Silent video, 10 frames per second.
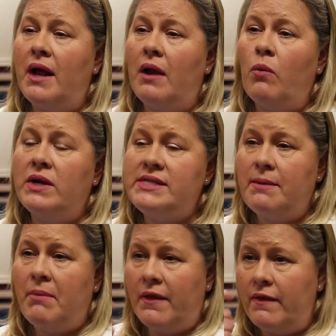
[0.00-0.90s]
on, once a
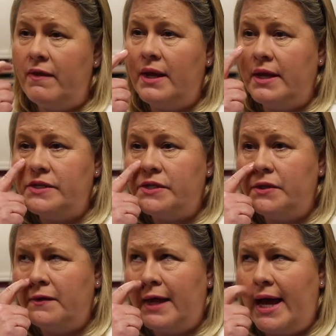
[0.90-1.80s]
month
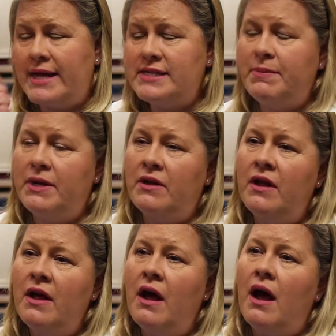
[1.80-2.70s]
into the hospital
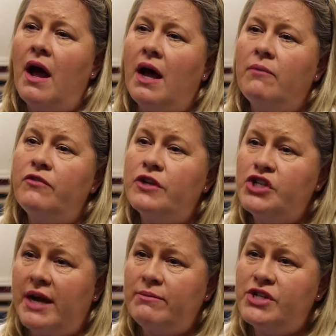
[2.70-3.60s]
um, for job